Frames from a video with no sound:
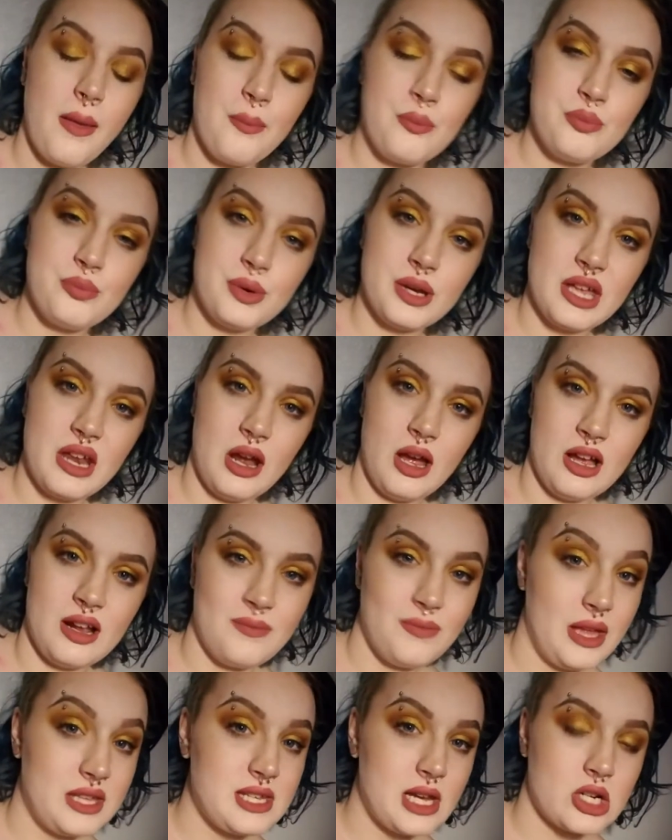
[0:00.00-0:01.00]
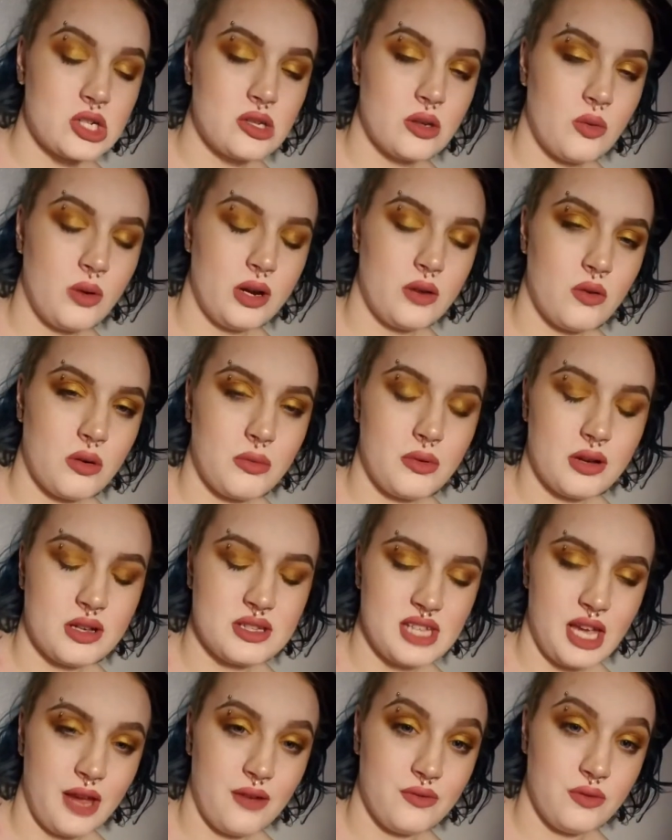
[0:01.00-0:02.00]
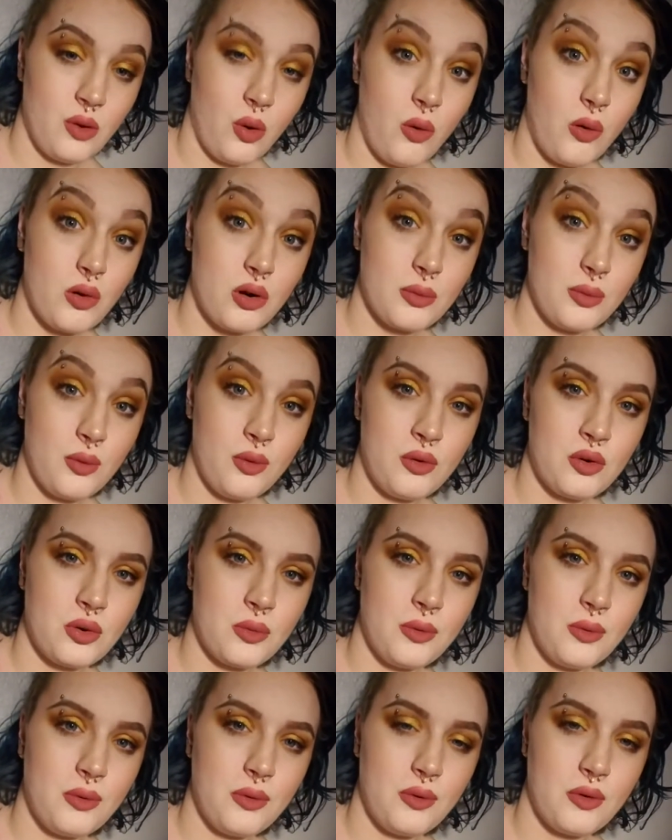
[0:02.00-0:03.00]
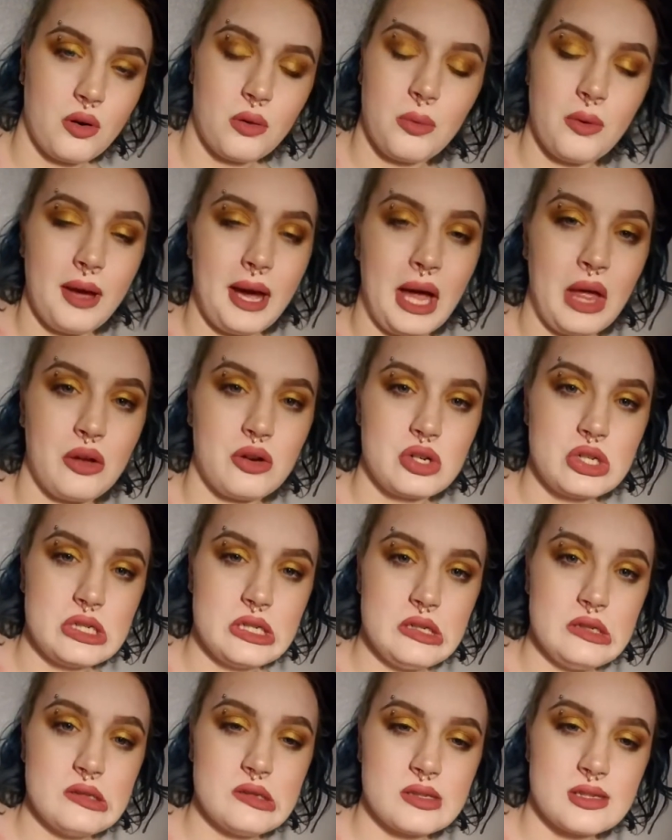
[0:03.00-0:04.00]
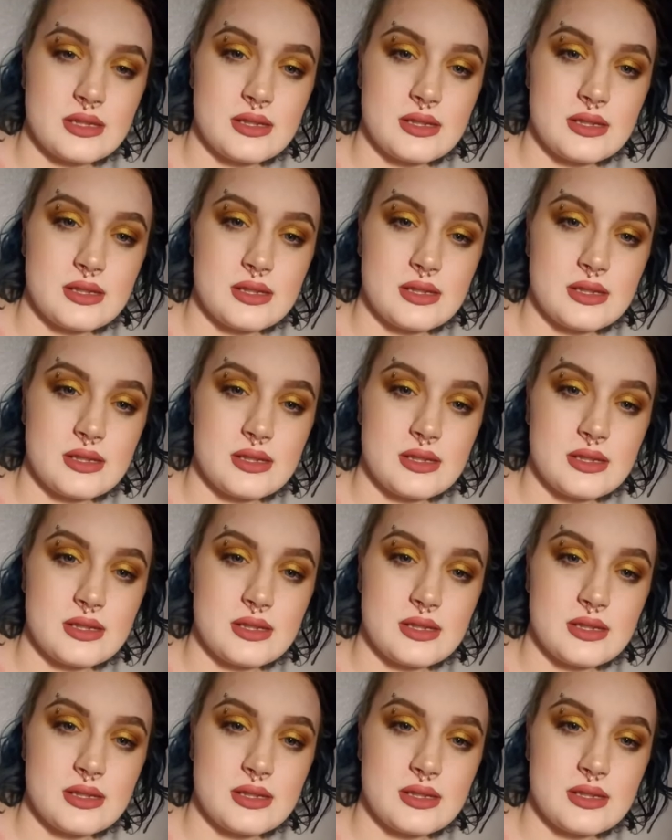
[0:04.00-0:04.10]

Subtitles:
But that's actually quite normal because I have horrible allergies.